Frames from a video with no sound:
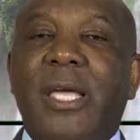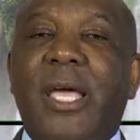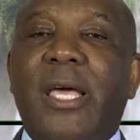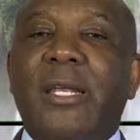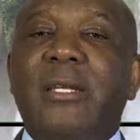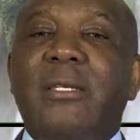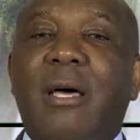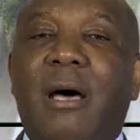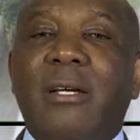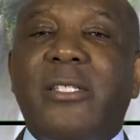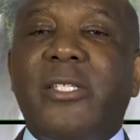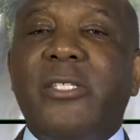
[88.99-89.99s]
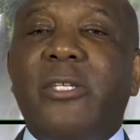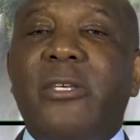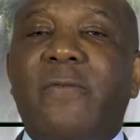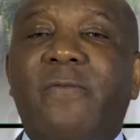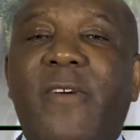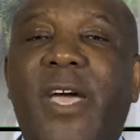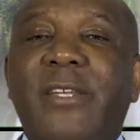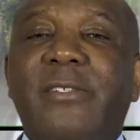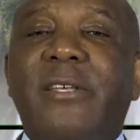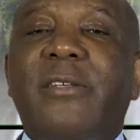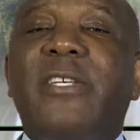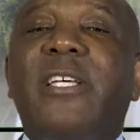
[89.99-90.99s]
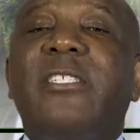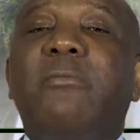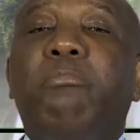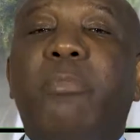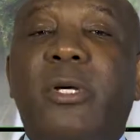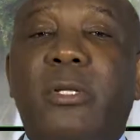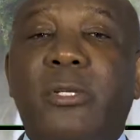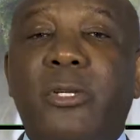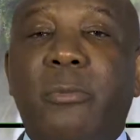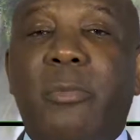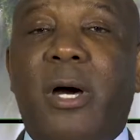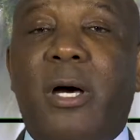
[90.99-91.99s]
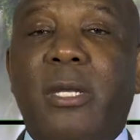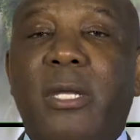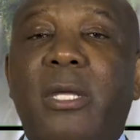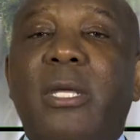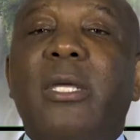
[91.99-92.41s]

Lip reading: and the toxins in your fat cells are spilled in your body,